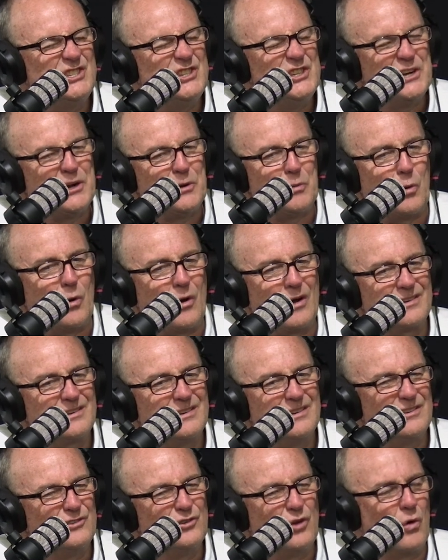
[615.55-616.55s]
do you know
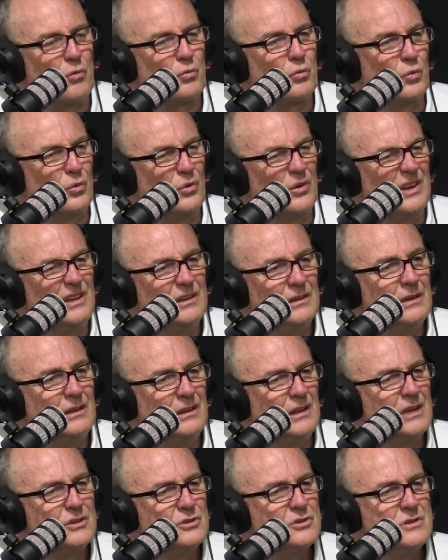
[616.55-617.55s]
what? Not really
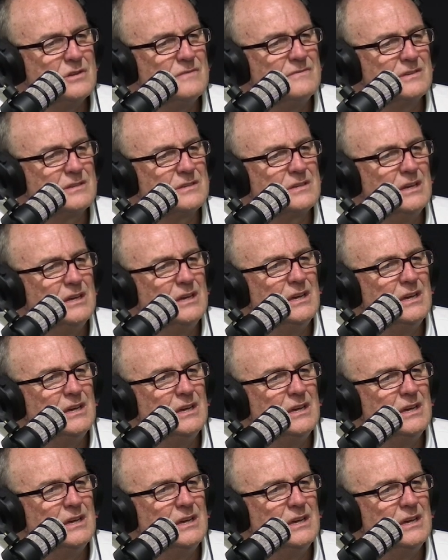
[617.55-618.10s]
that nervous.